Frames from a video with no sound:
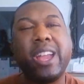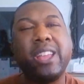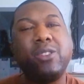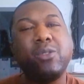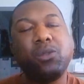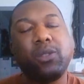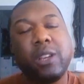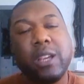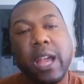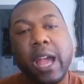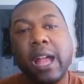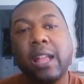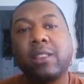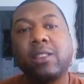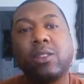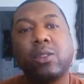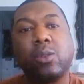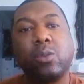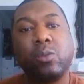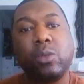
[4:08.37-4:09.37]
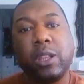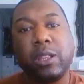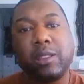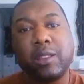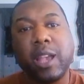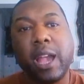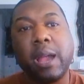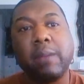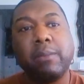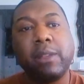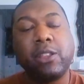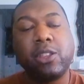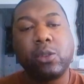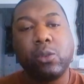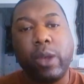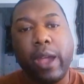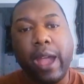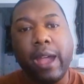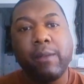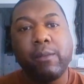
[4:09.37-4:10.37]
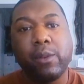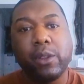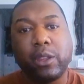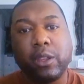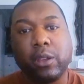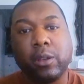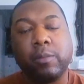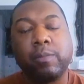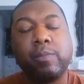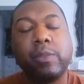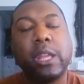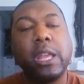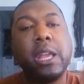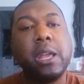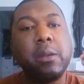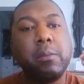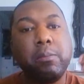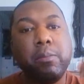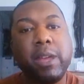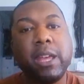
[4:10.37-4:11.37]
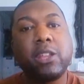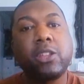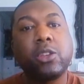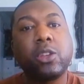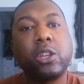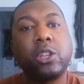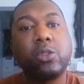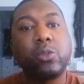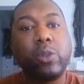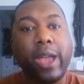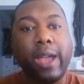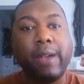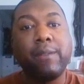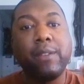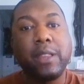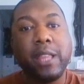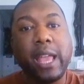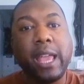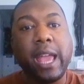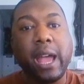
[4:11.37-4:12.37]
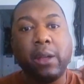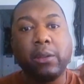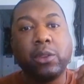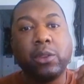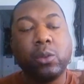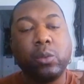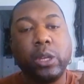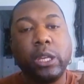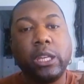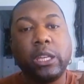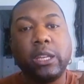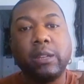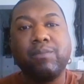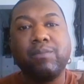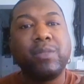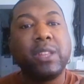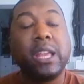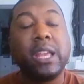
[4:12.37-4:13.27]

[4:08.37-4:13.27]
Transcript: And you've got to, the time that you have with them, make sure that you have a day out the week,